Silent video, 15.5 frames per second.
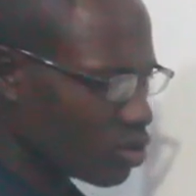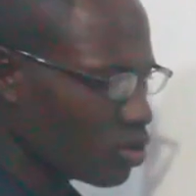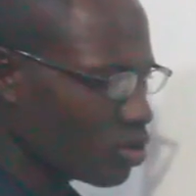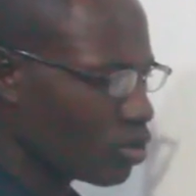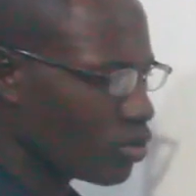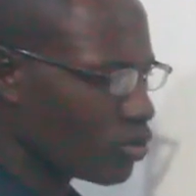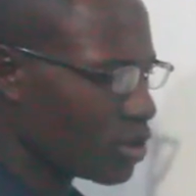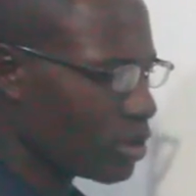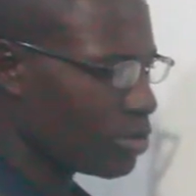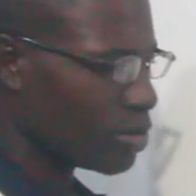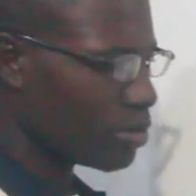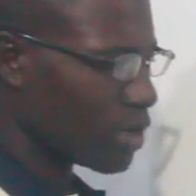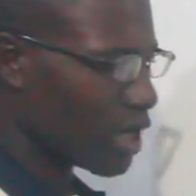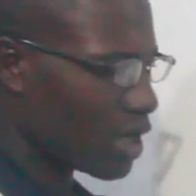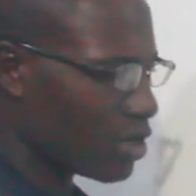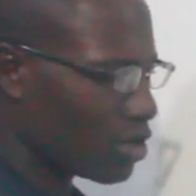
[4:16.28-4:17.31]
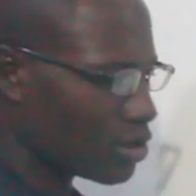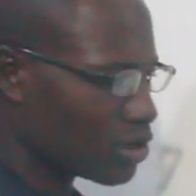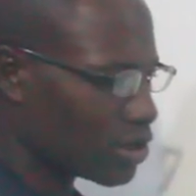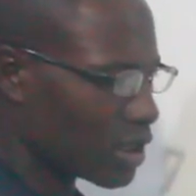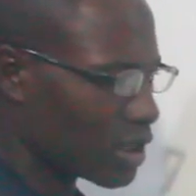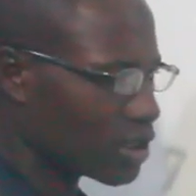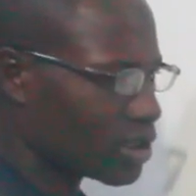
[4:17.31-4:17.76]
2 will be
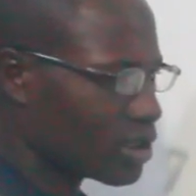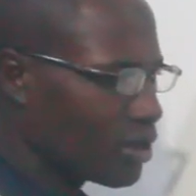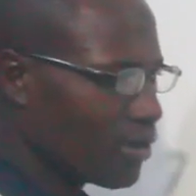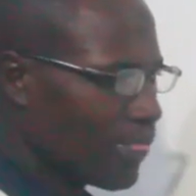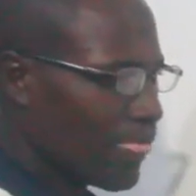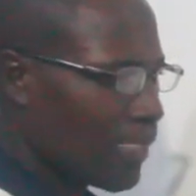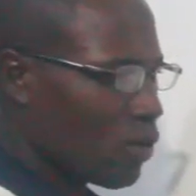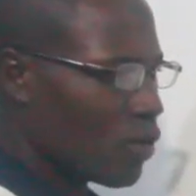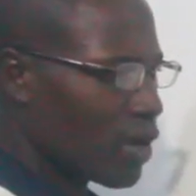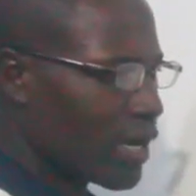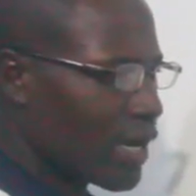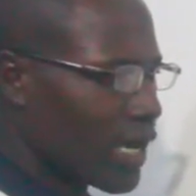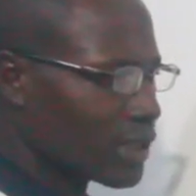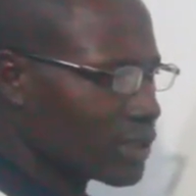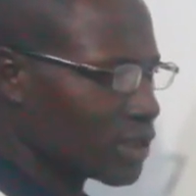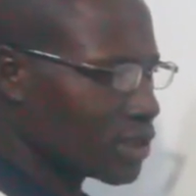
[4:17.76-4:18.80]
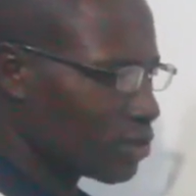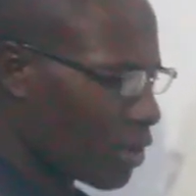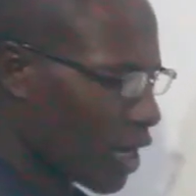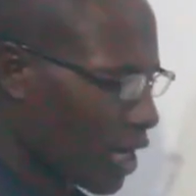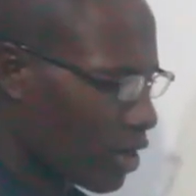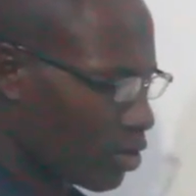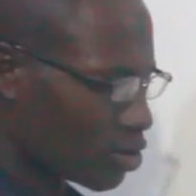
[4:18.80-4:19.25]
-6. When x is
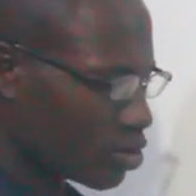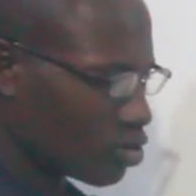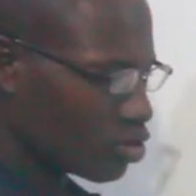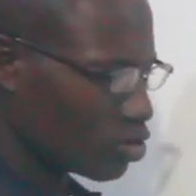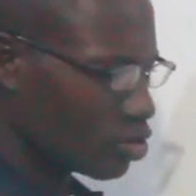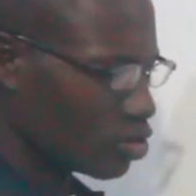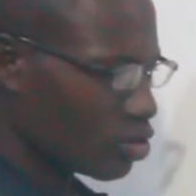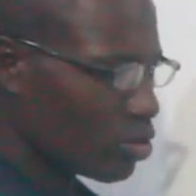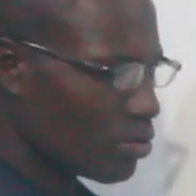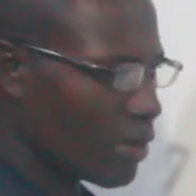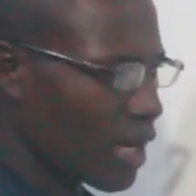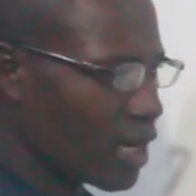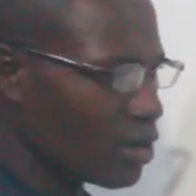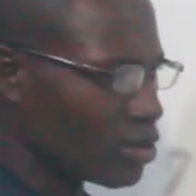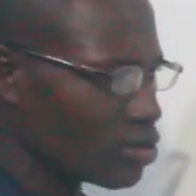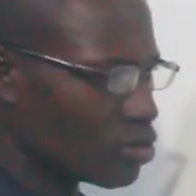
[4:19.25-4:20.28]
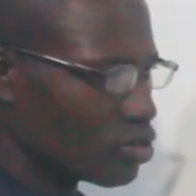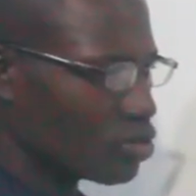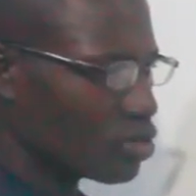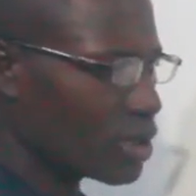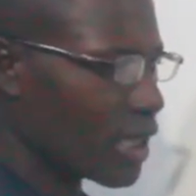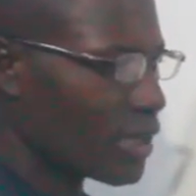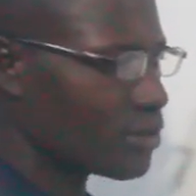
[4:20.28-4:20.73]
-2,
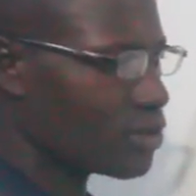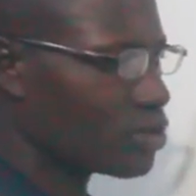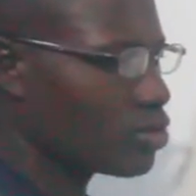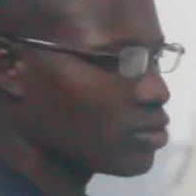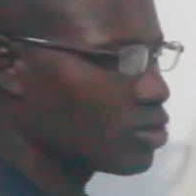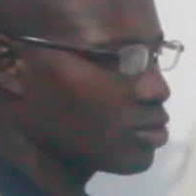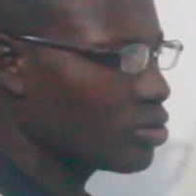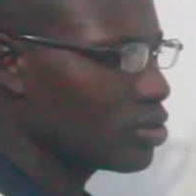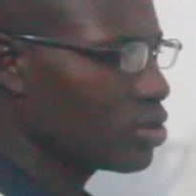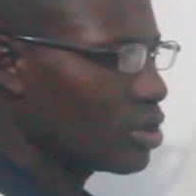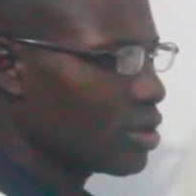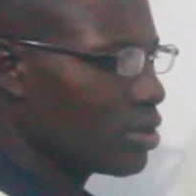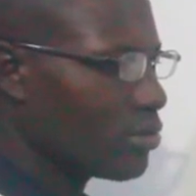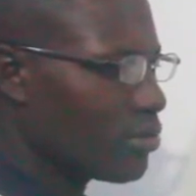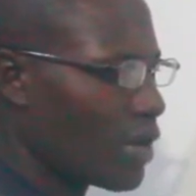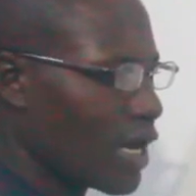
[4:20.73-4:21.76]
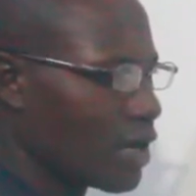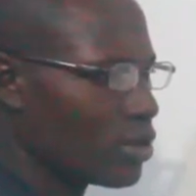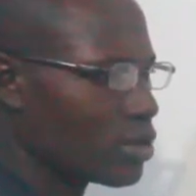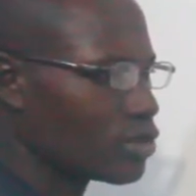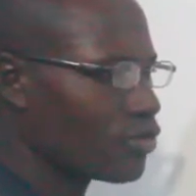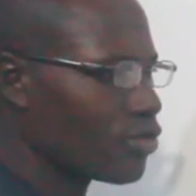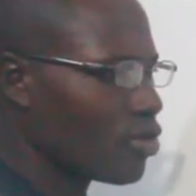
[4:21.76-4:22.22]
-2 times 2,
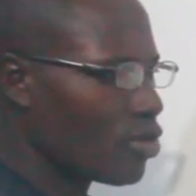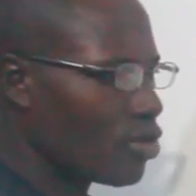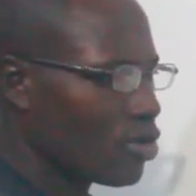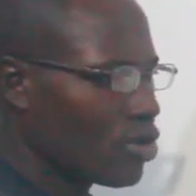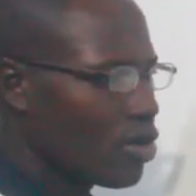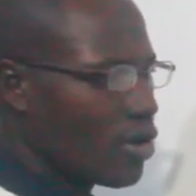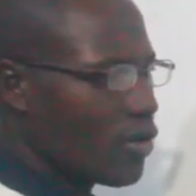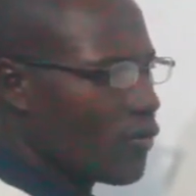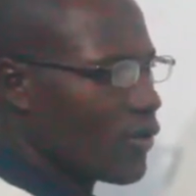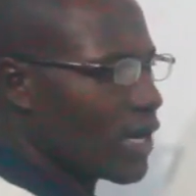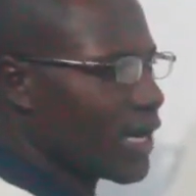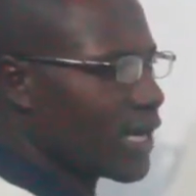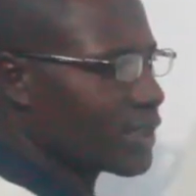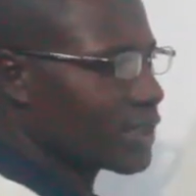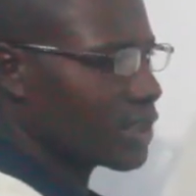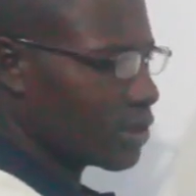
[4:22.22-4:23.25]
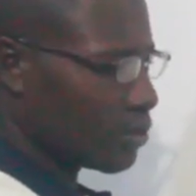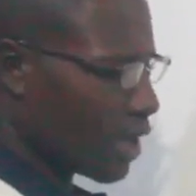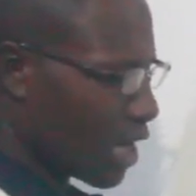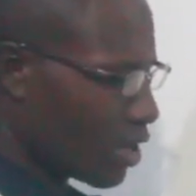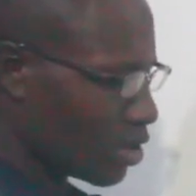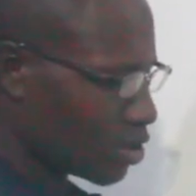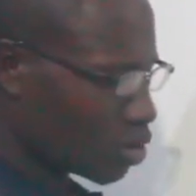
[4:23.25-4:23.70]
-4. When x is
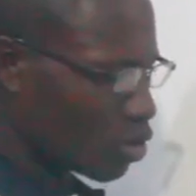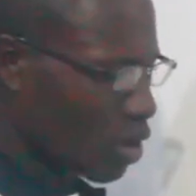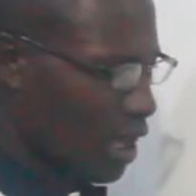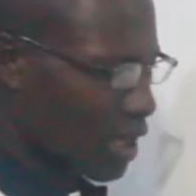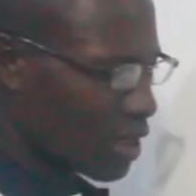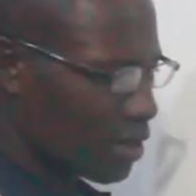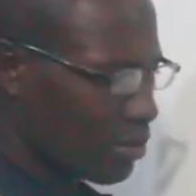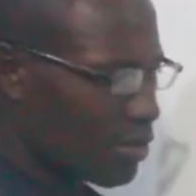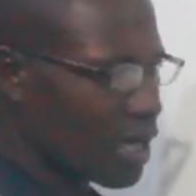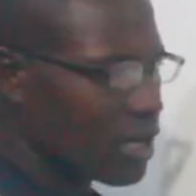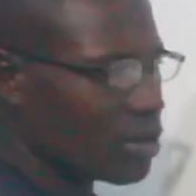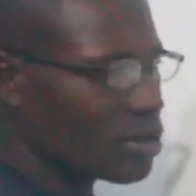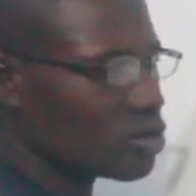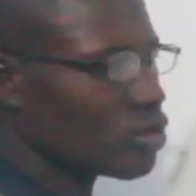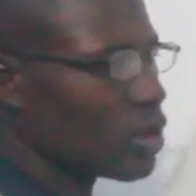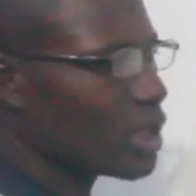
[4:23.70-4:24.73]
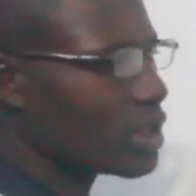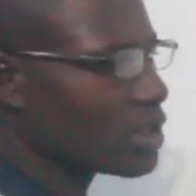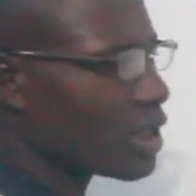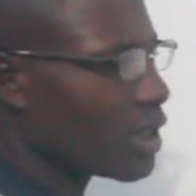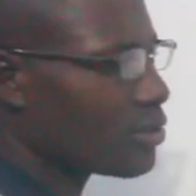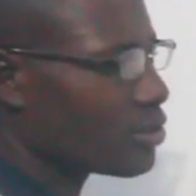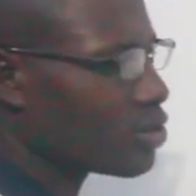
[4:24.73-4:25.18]
-1, -1
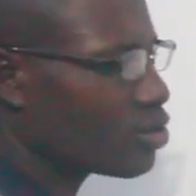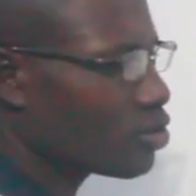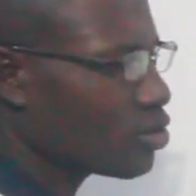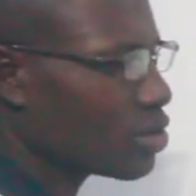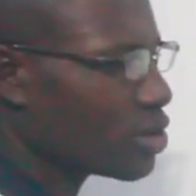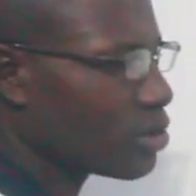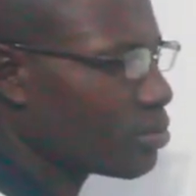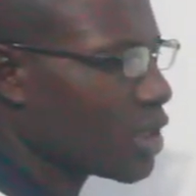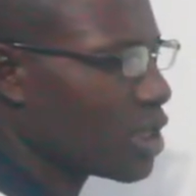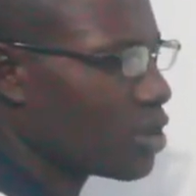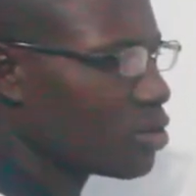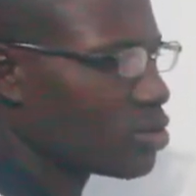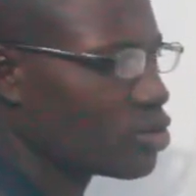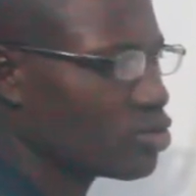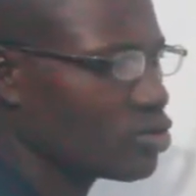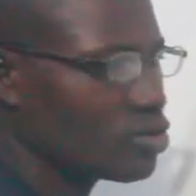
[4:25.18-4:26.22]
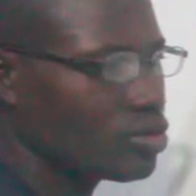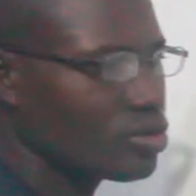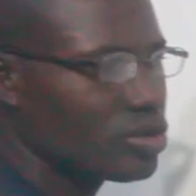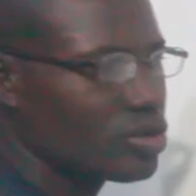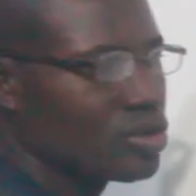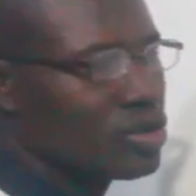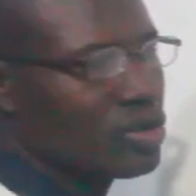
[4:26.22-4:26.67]
times 2 is -2.